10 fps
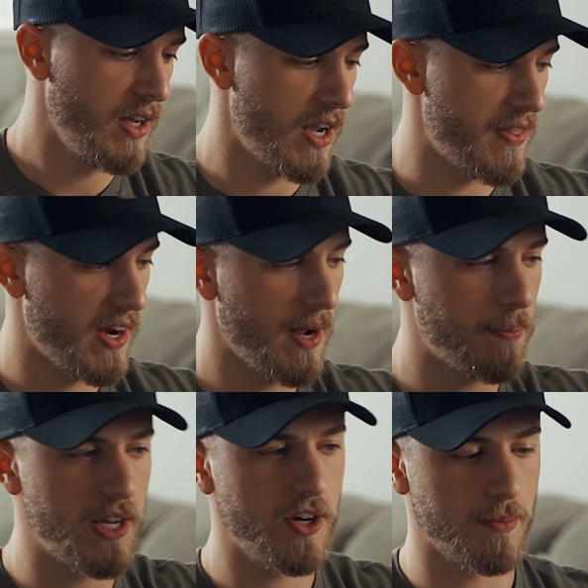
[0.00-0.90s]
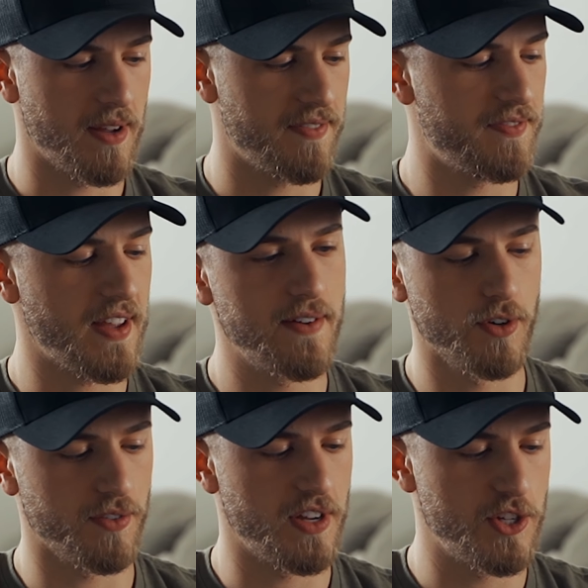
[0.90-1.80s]
And then up here, my
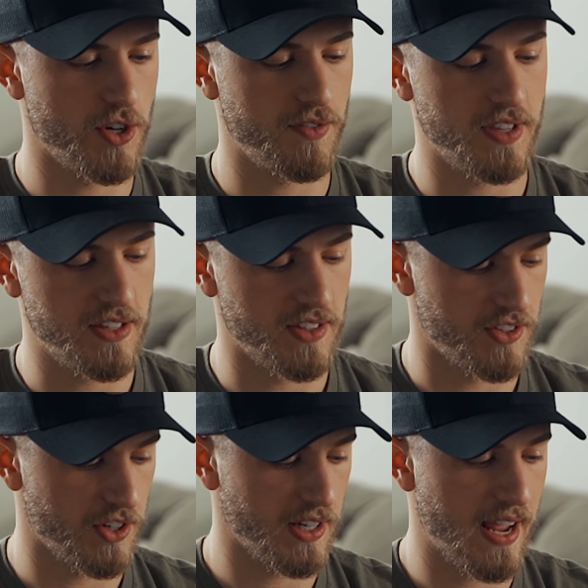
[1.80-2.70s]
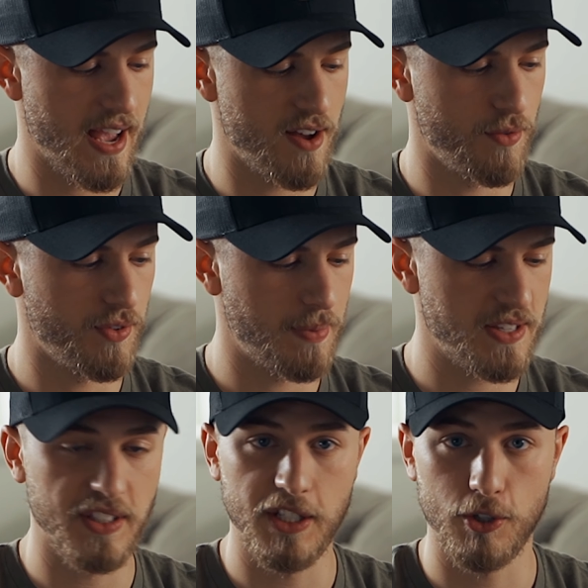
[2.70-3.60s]
favorite feature of these is you're gonna have
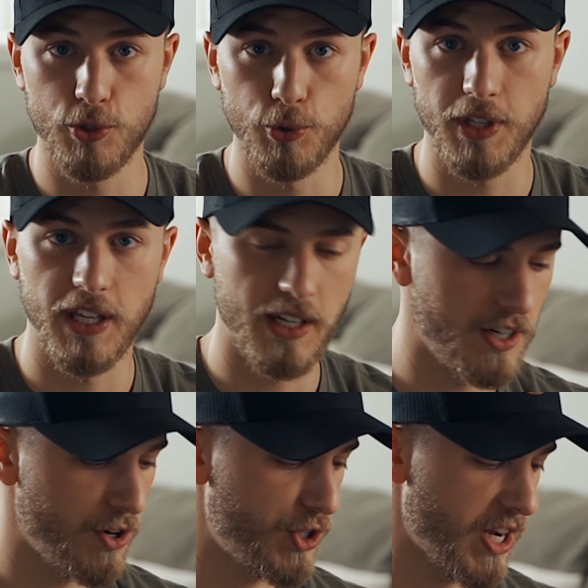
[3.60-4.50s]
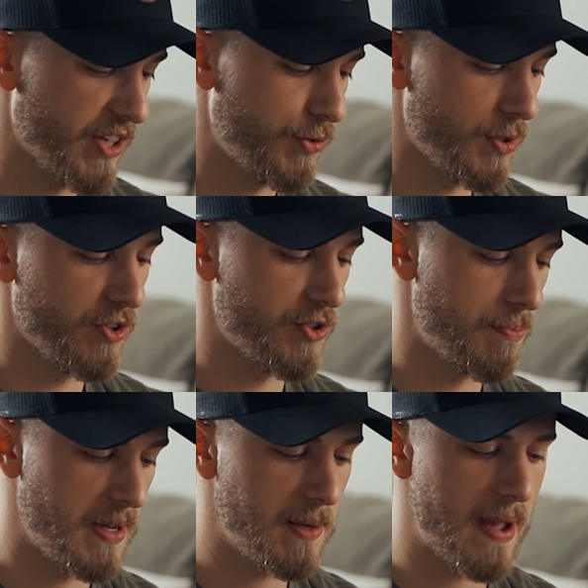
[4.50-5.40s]
basically your toolkit on your chest where there's a
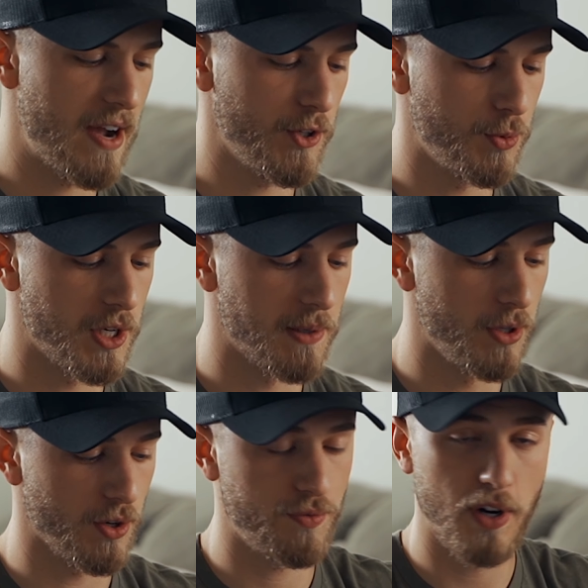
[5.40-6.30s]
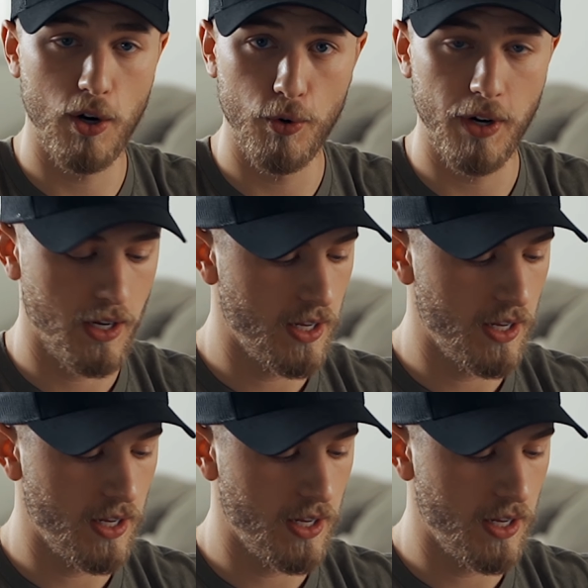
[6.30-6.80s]
big pouch where you can put your phone.